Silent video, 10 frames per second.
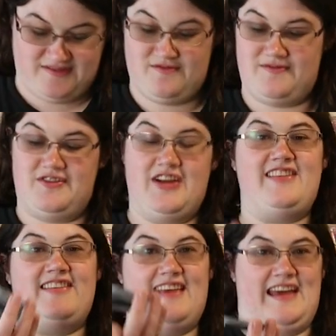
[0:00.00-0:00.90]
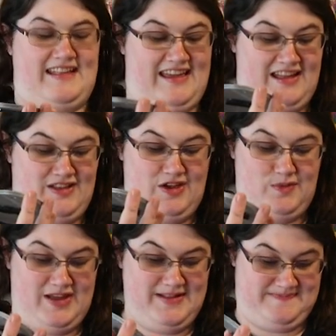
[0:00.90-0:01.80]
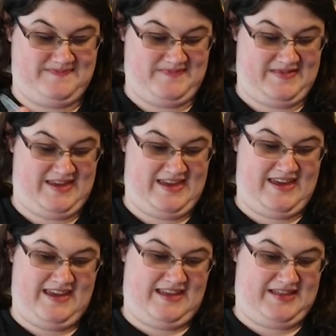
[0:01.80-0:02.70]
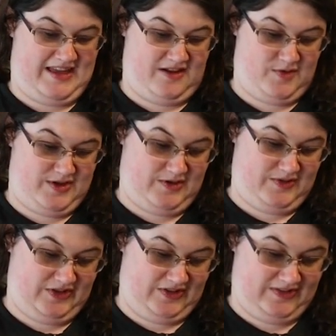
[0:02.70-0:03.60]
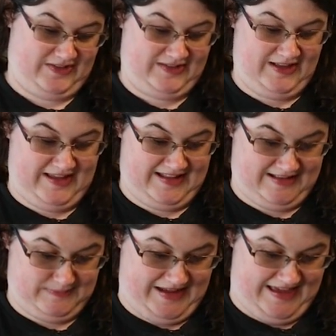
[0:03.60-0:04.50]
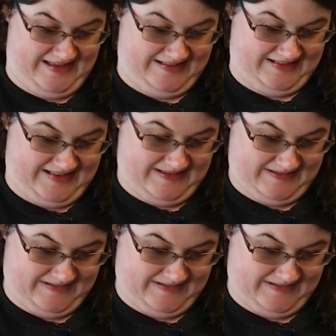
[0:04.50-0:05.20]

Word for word: and redesign a new one that will just slot in its place.